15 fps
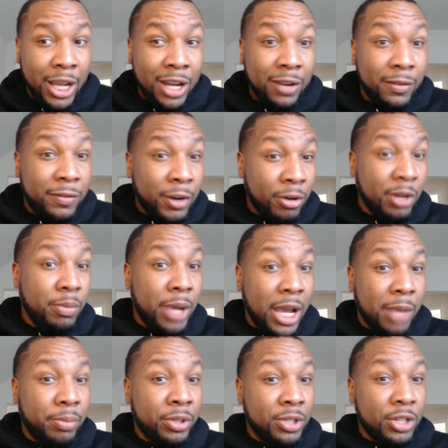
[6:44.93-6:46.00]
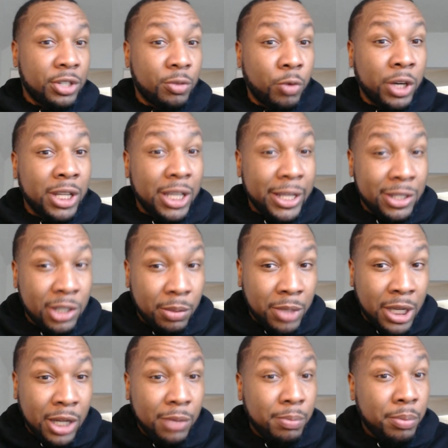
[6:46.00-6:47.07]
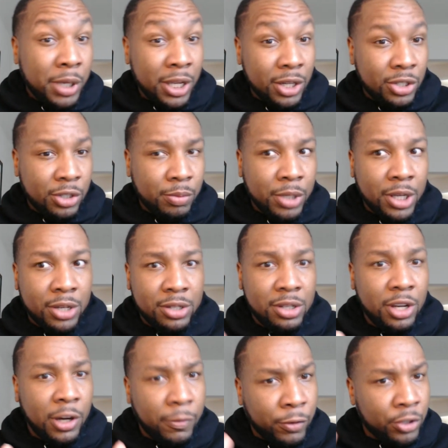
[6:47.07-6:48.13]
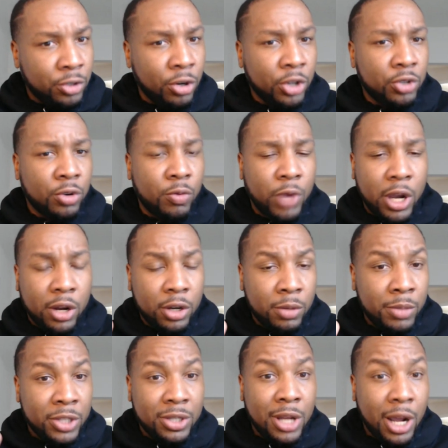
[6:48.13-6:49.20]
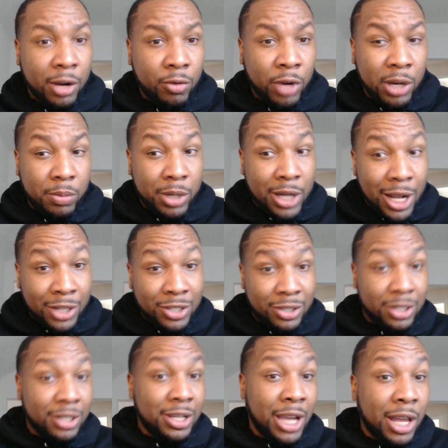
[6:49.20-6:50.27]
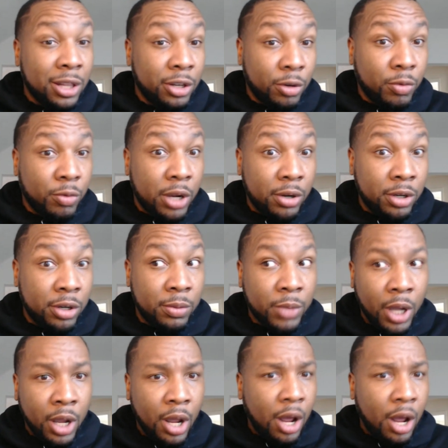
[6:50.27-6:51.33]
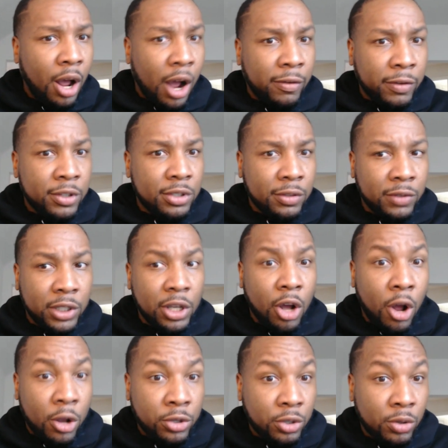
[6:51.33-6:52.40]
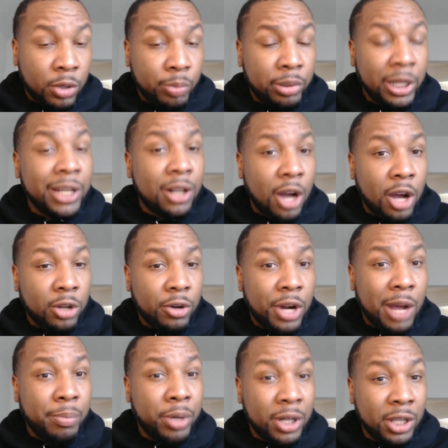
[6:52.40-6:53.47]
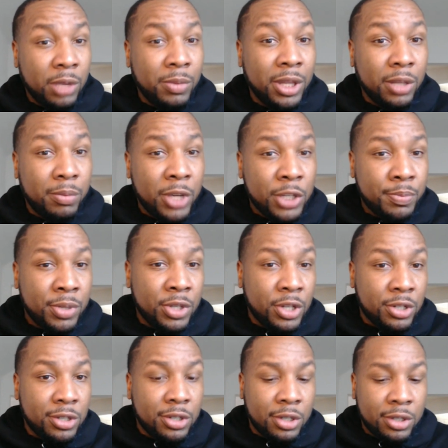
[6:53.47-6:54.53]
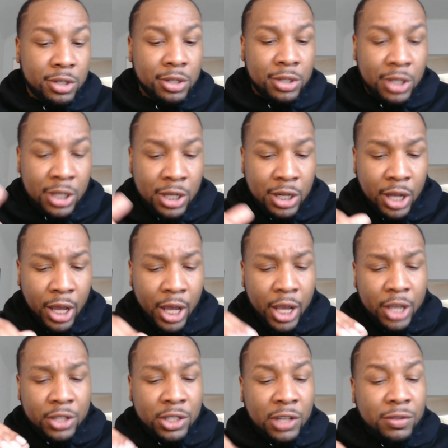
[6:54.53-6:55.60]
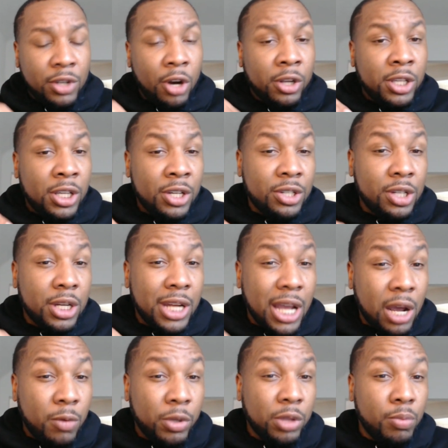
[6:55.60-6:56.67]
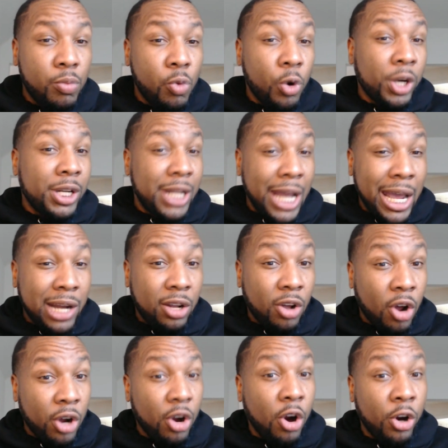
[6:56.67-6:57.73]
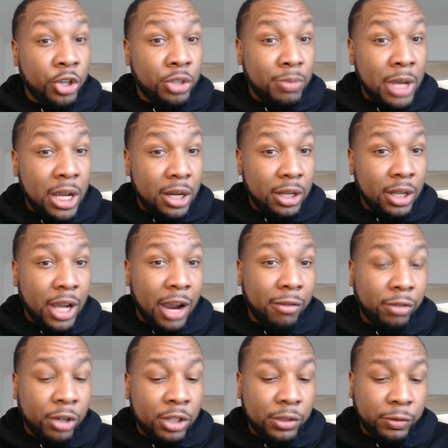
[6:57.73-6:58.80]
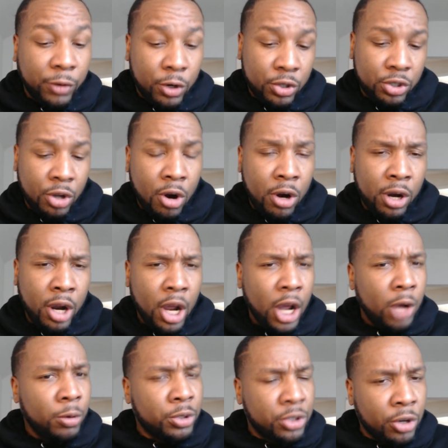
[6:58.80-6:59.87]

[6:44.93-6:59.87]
in a very bad position where he ends up getting benched because the infrastructure around him is not great, but not just the talent around him offensively, also the play caller not putting him in the best positions to succeed. Steve Sarkisian, now with more data on Arch Manning after his first start, will